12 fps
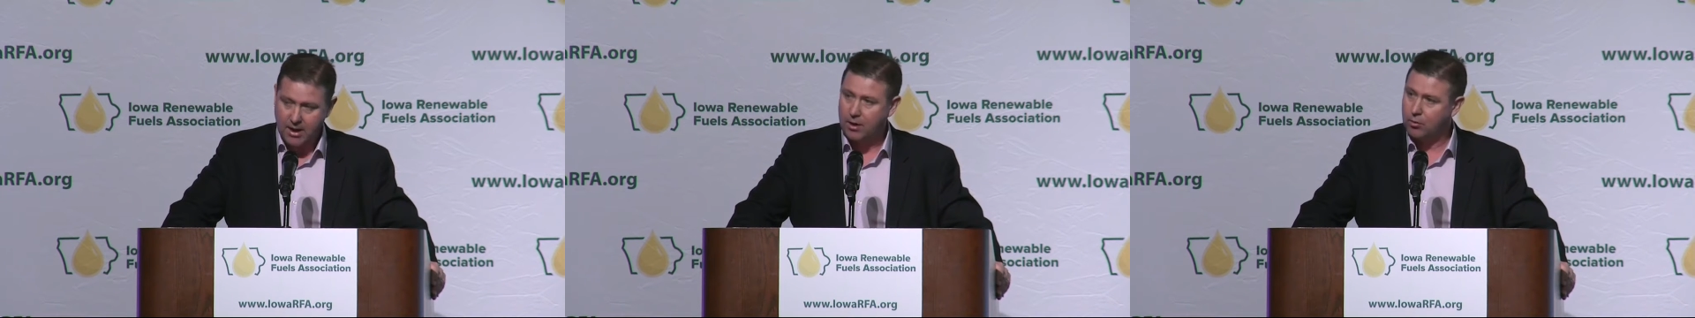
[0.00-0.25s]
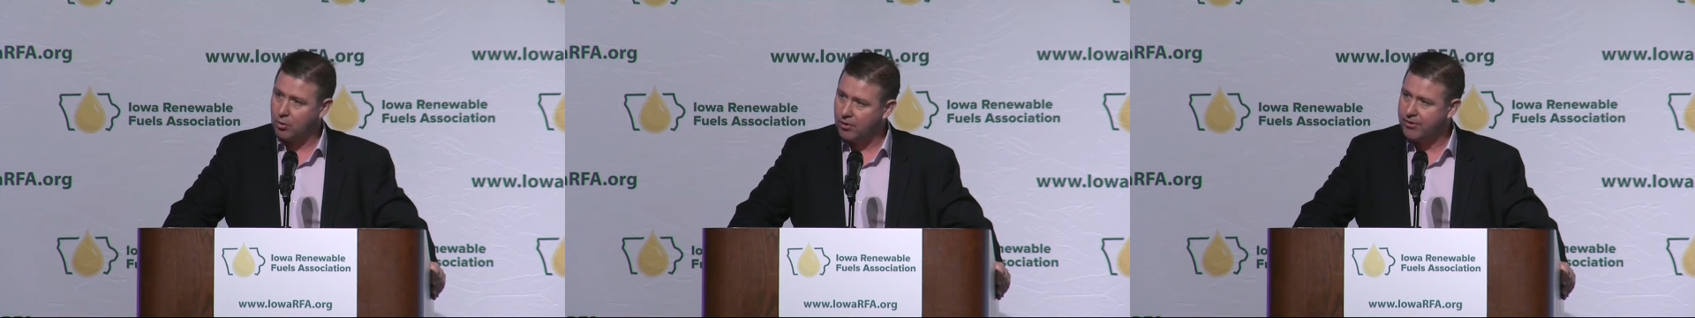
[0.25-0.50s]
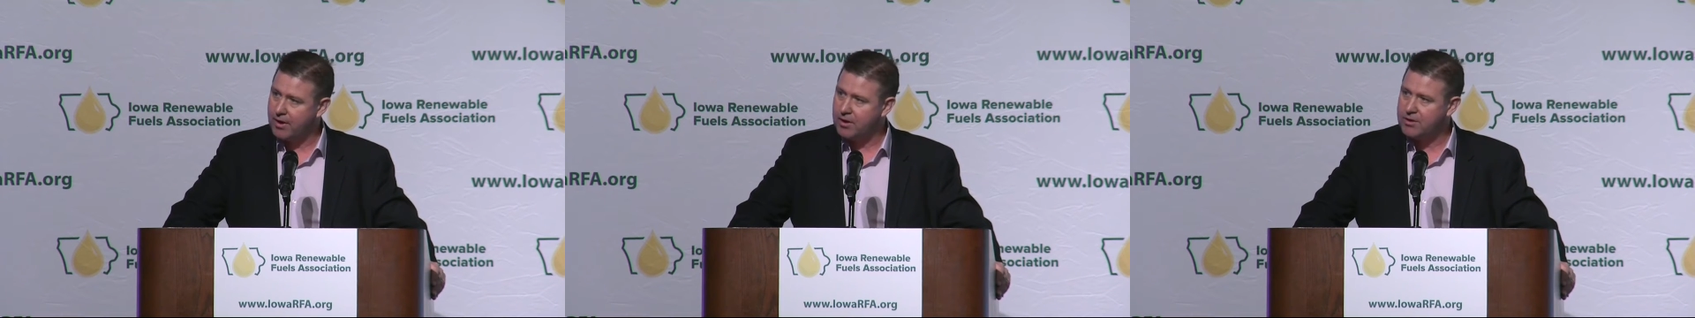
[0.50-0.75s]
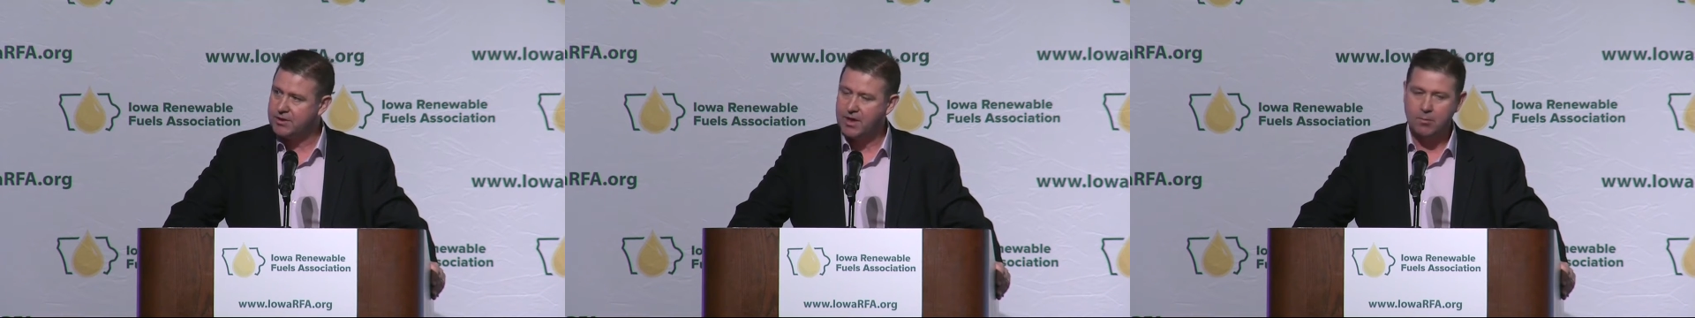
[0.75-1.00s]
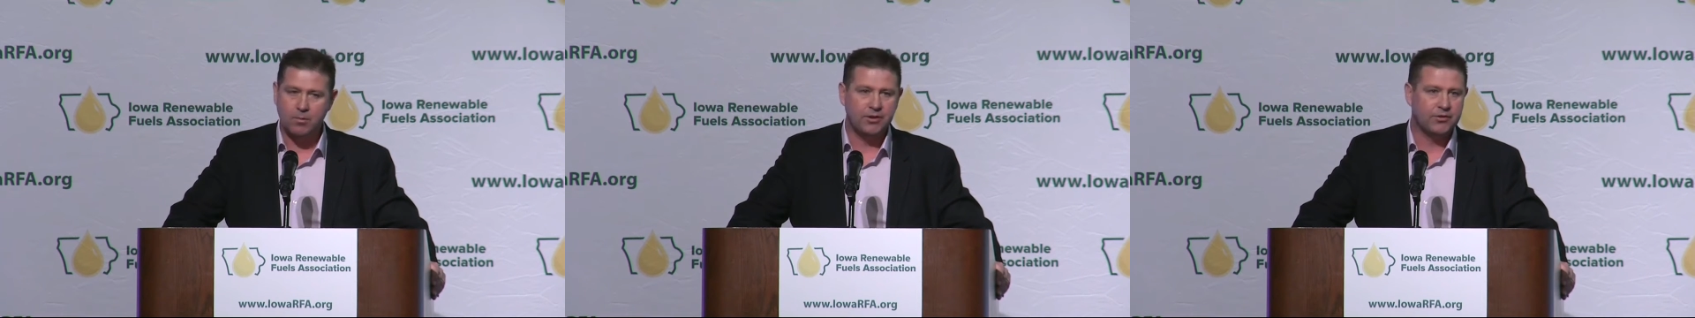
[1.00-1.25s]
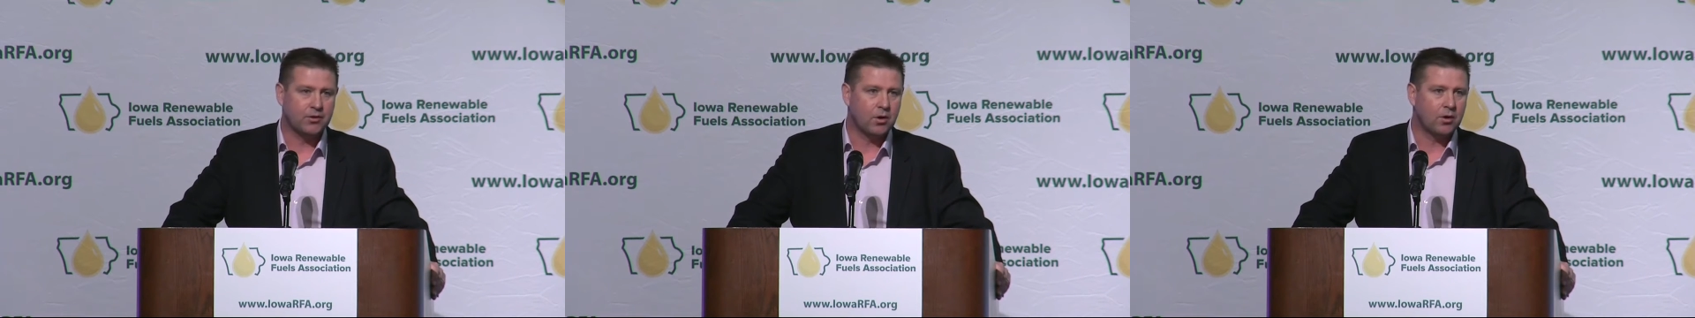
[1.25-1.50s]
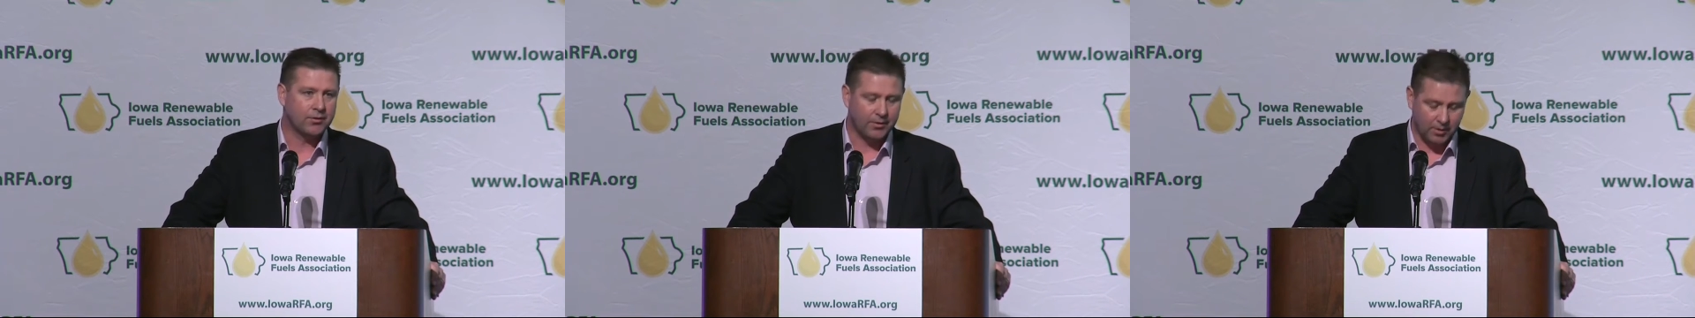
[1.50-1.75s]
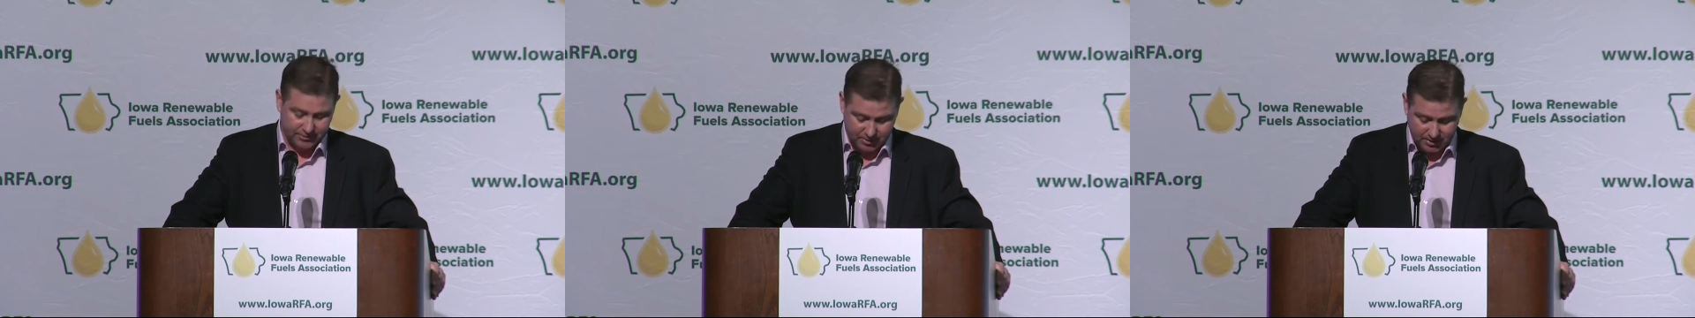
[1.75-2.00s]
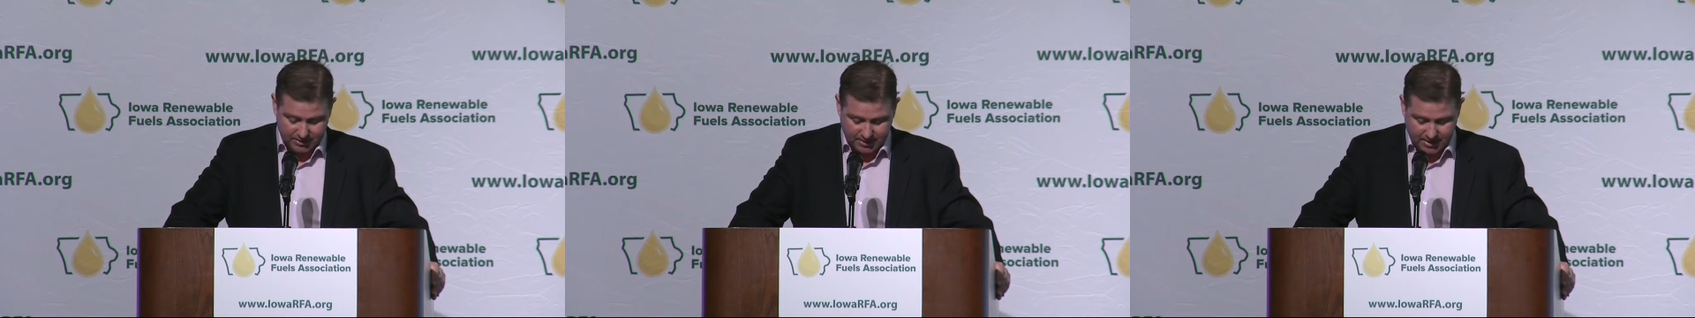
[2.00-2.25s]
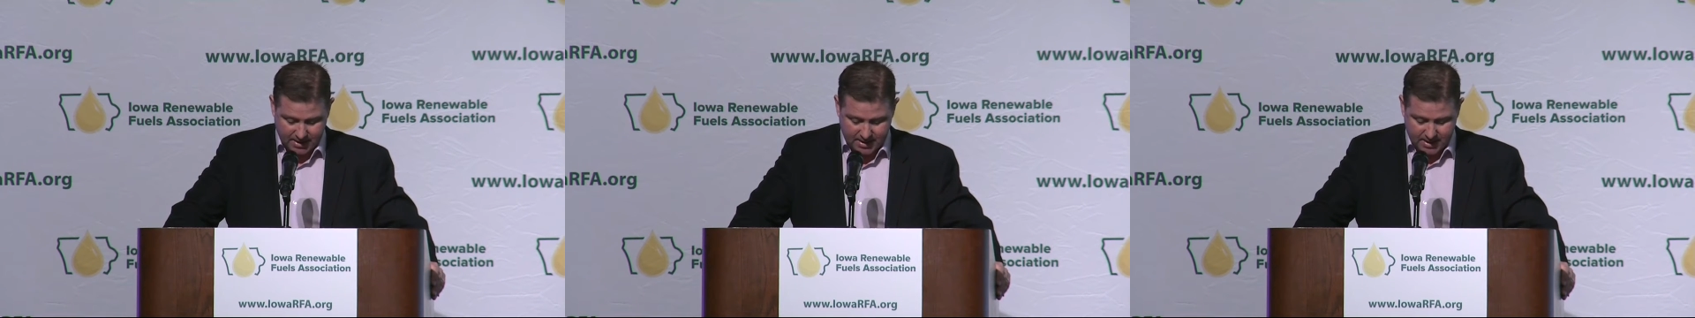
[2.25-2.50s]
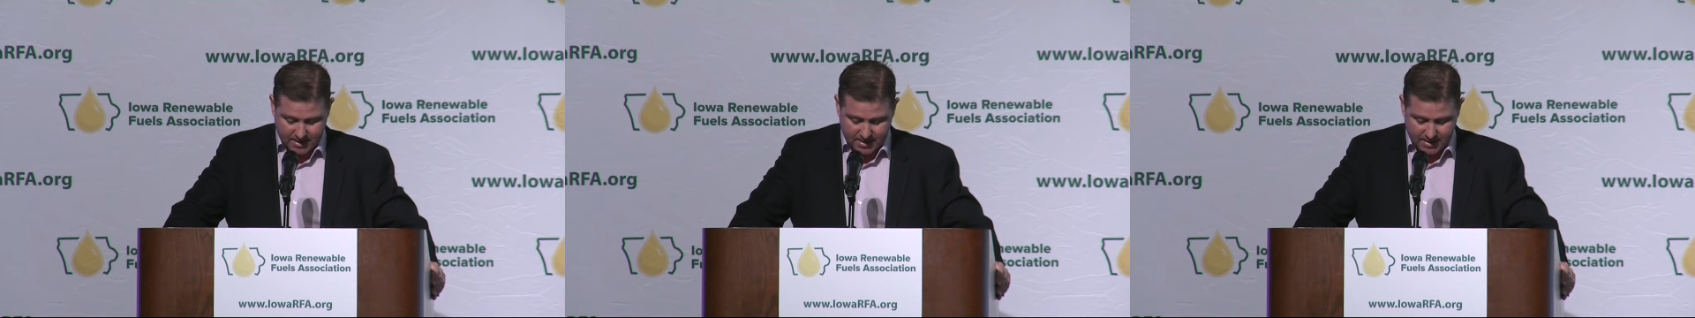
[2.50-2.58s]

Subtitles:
Growth Energy, Emily Score is also here today,